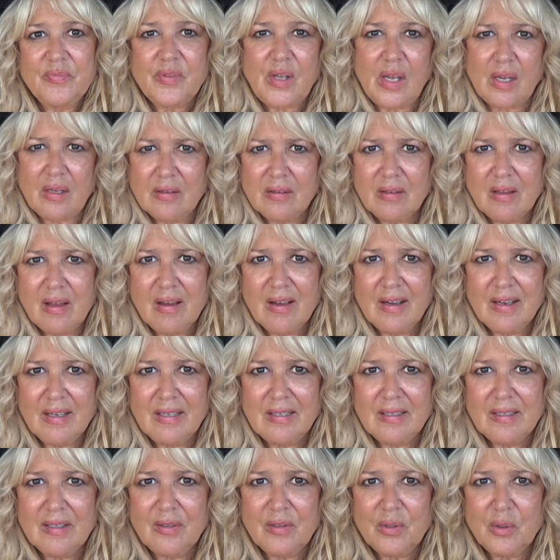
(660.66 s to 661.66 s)

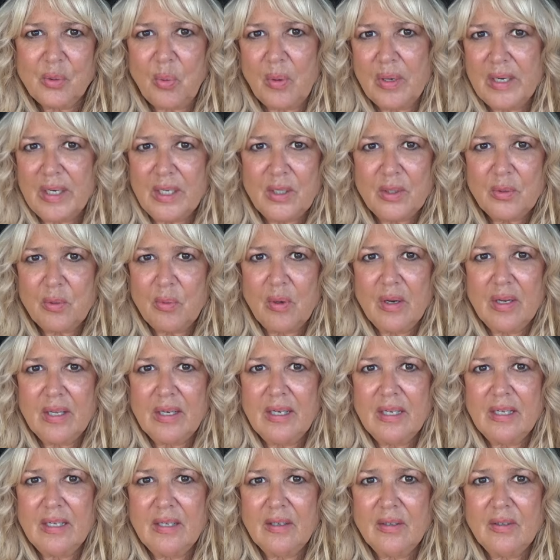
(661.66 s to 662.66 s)
Dateline and
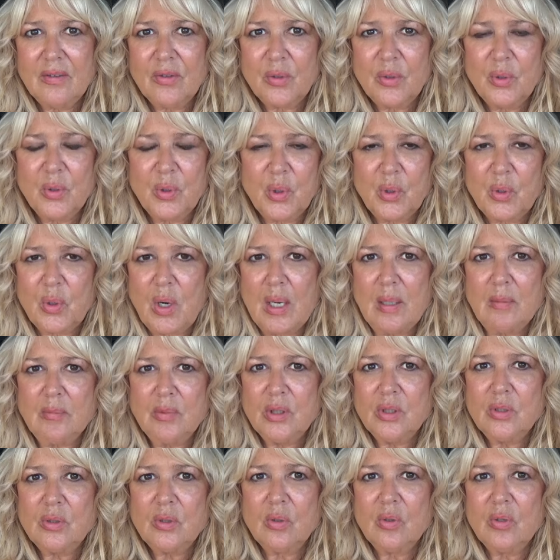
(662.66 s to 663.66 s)
2020 and true crime
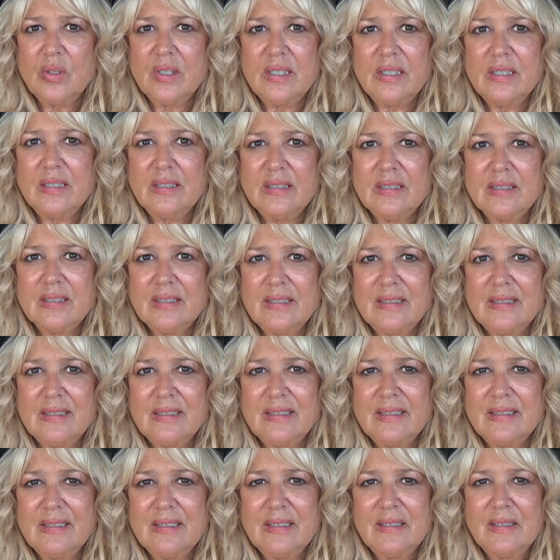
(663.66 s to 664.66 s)
stories, and
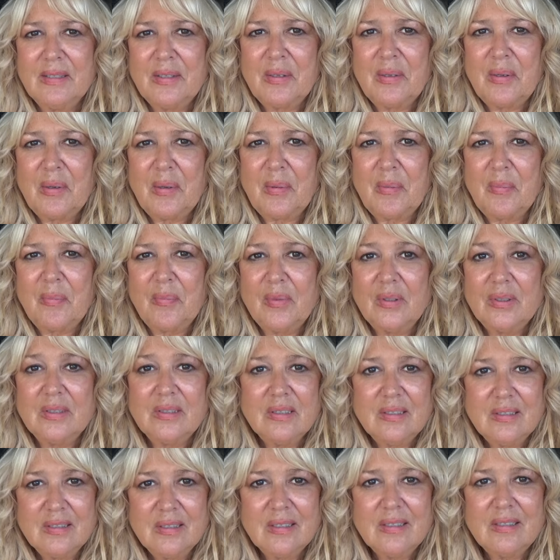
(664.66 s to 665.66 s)
it's
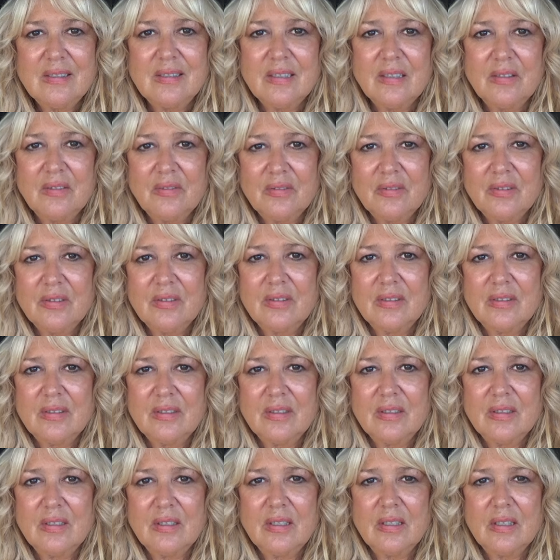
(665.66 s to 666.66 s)
addictive.
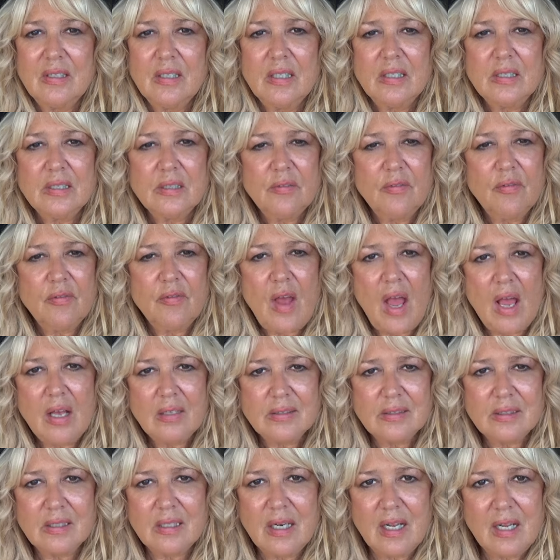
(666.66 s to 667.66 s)
It's
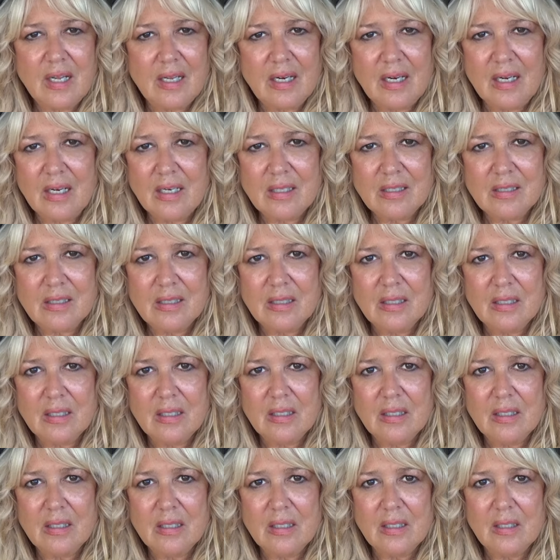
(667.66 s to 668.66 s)
fascinating
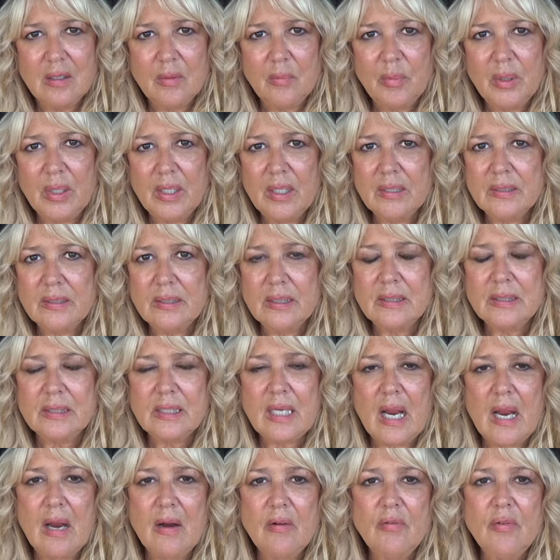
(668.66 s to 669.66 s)
because it's
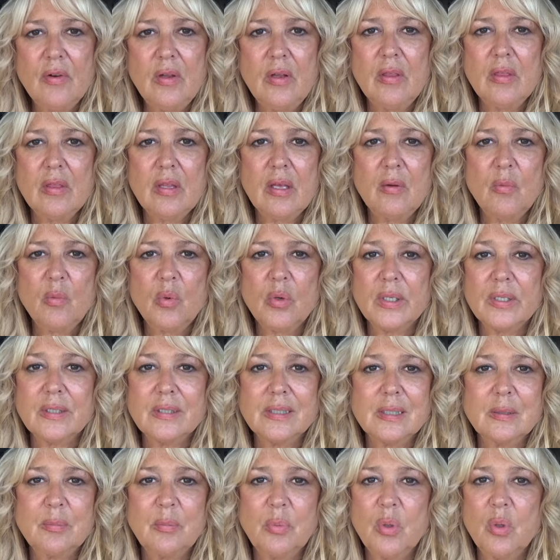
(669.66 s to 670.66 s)
everything we're
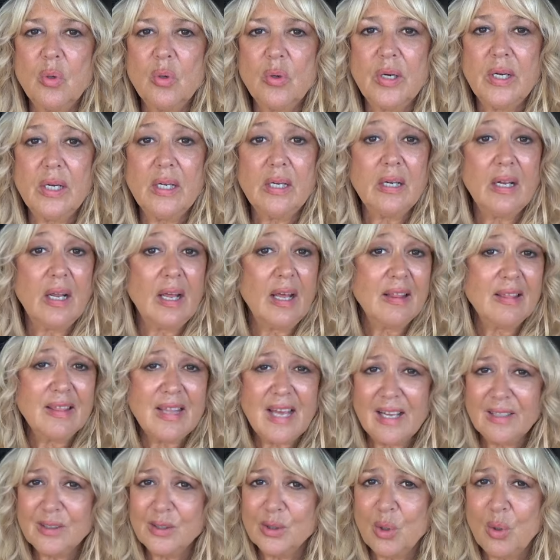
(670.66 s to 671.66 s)
exploring, and
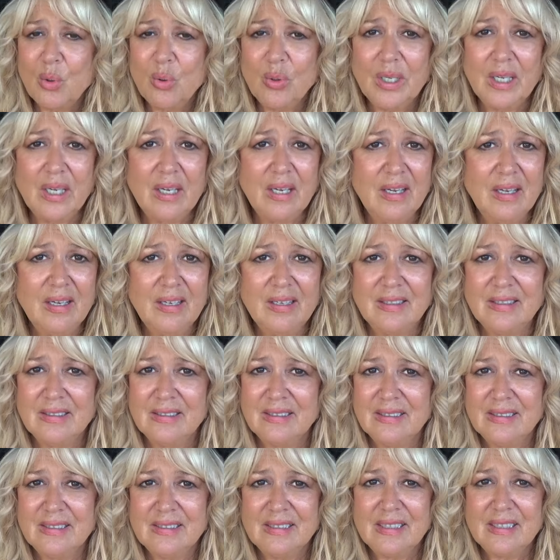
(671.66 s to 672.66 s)
that's okay.
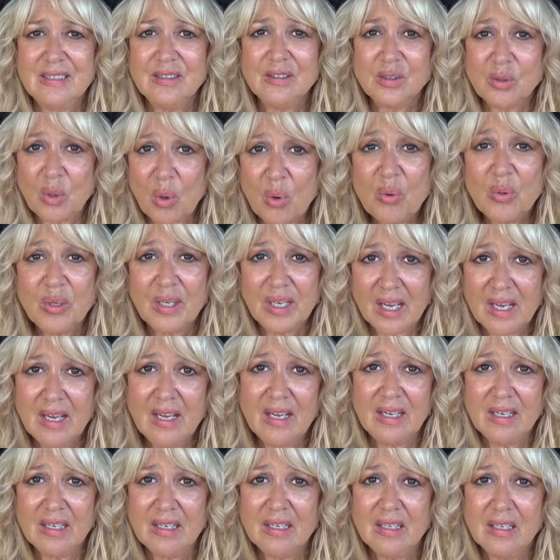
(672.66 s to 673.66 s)
It's
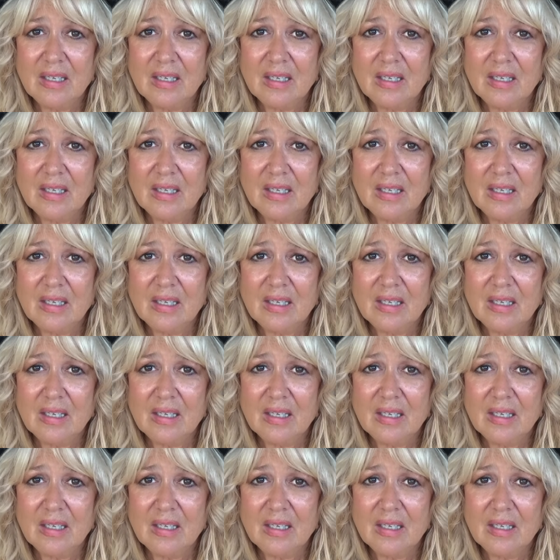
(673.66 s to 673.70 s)
okay.